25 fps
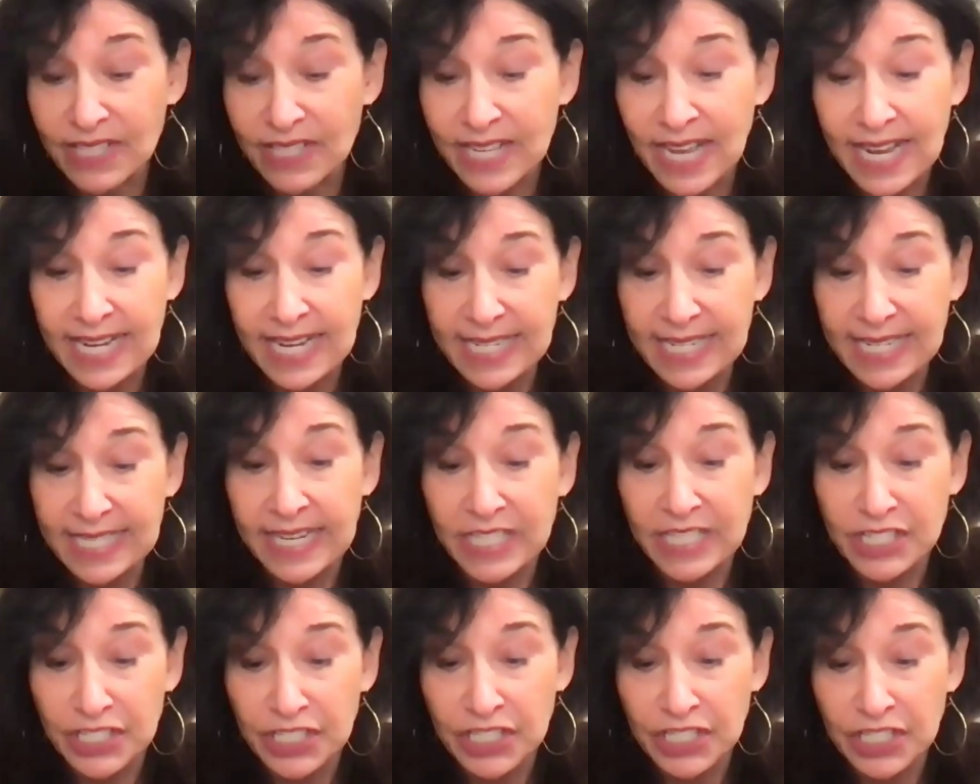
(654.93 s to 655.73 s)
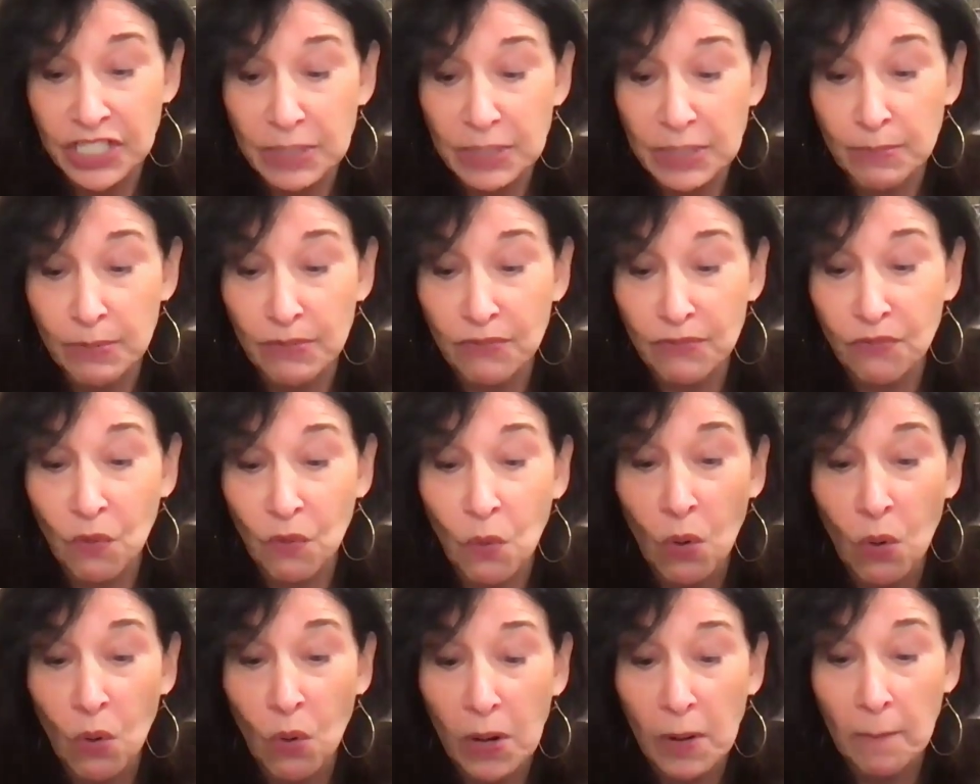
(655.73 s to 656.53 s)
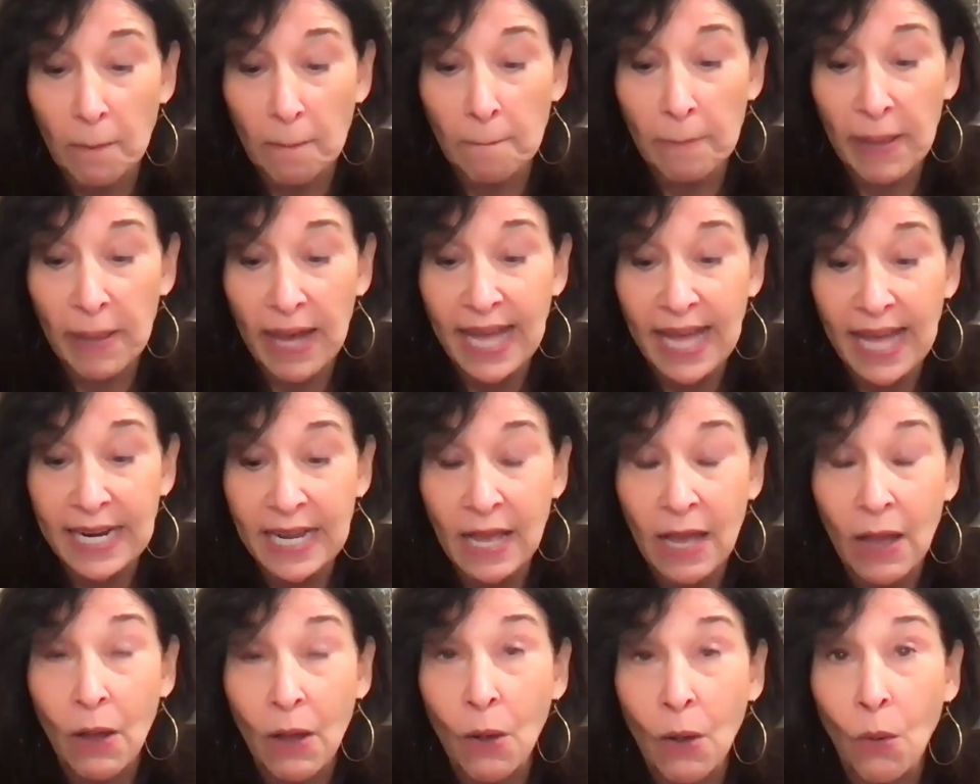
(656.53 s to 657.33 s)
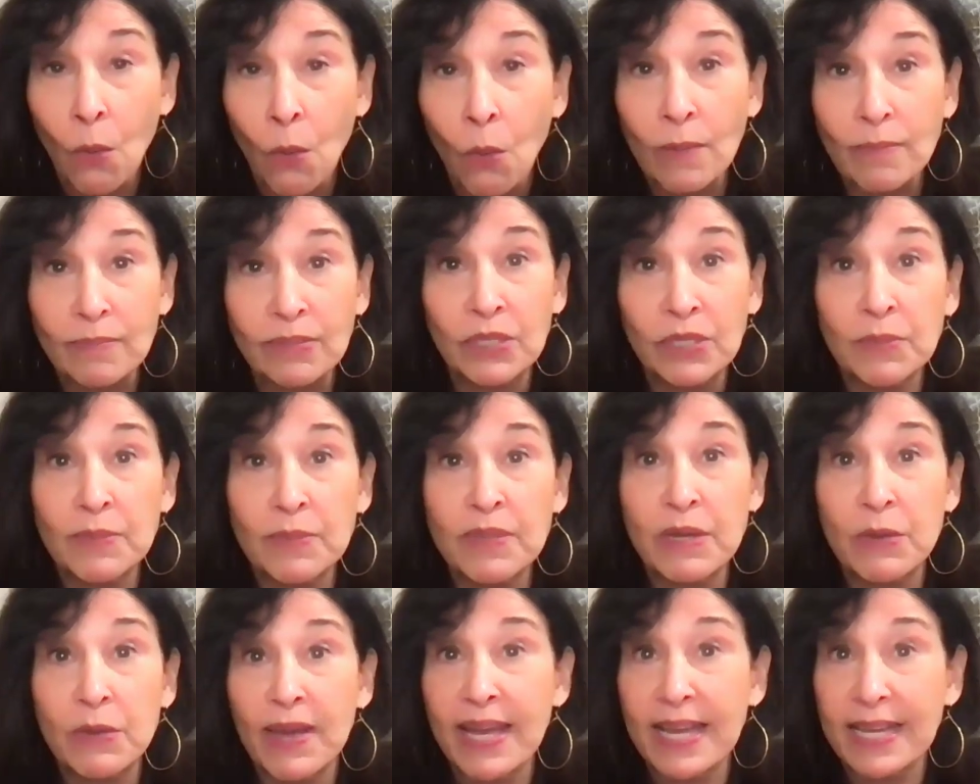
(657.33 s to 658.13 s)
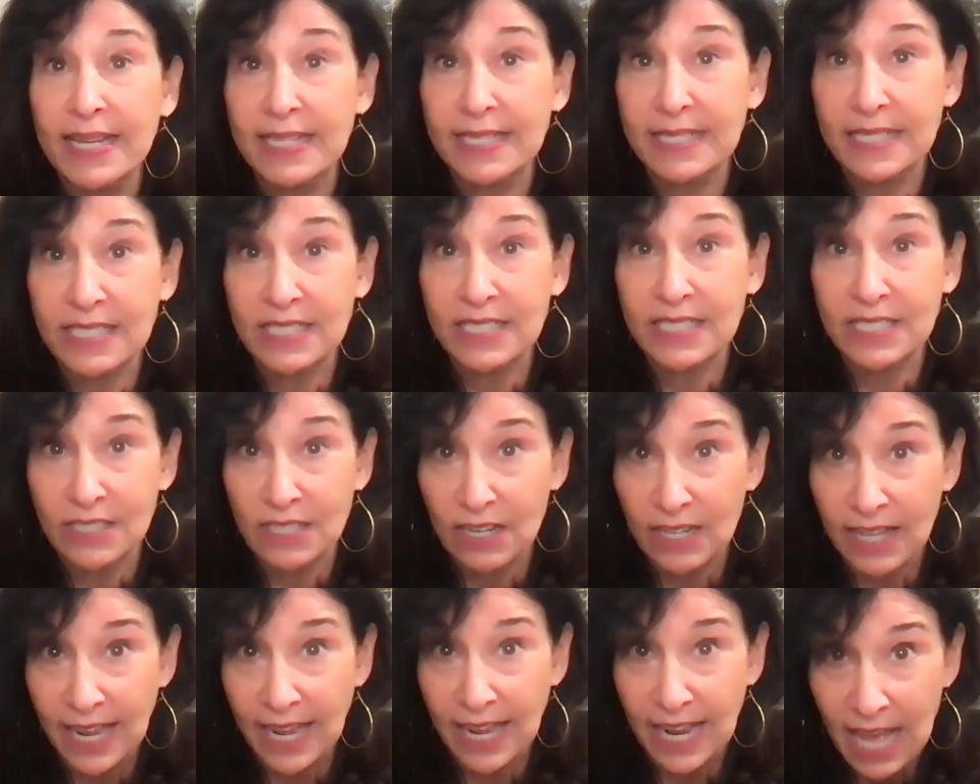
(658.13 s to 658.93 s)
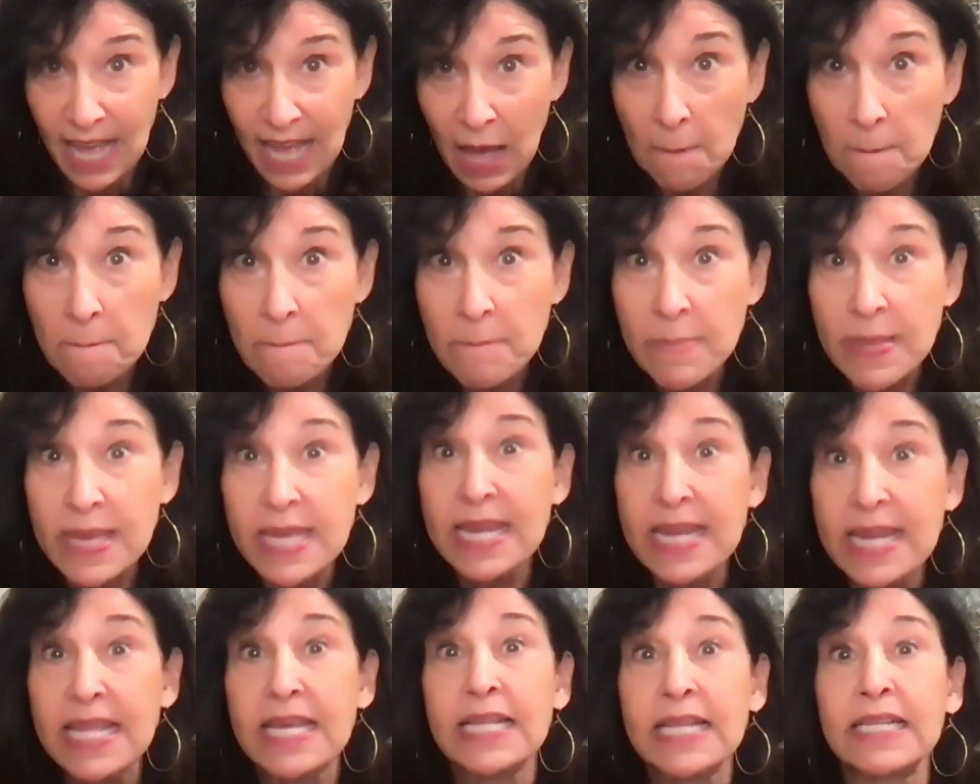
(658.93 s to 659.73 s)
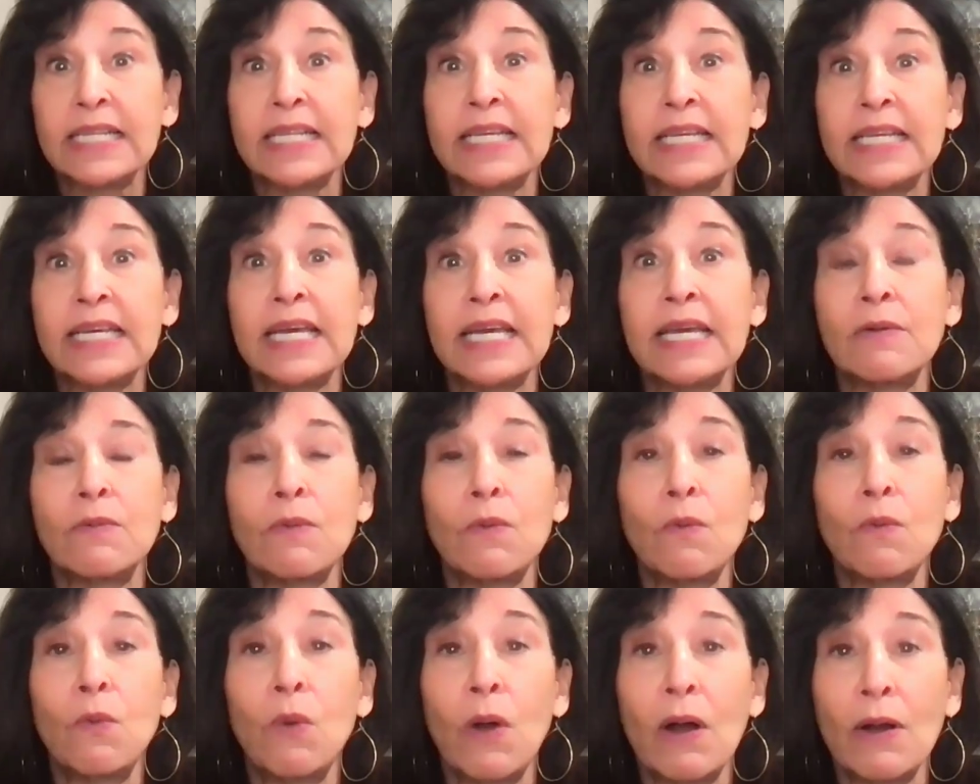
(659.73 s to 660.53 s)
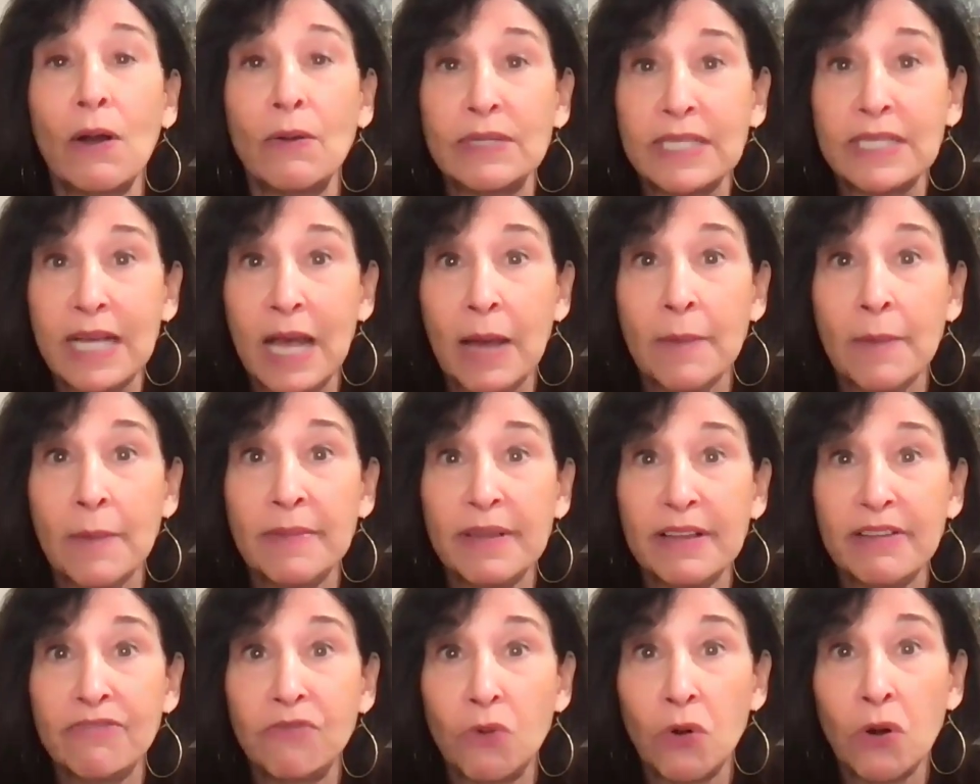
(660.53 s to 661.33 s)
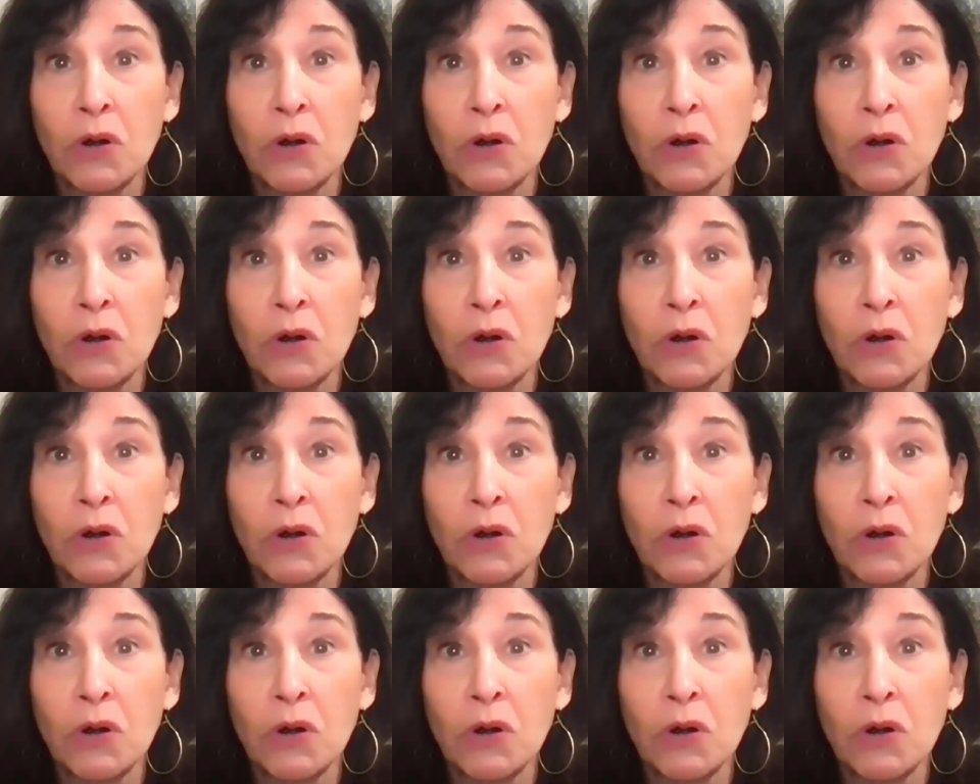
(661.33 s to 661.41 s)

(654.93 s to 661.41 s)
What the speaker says: psychic sessions before, but what blew me away is just like immediately what was coming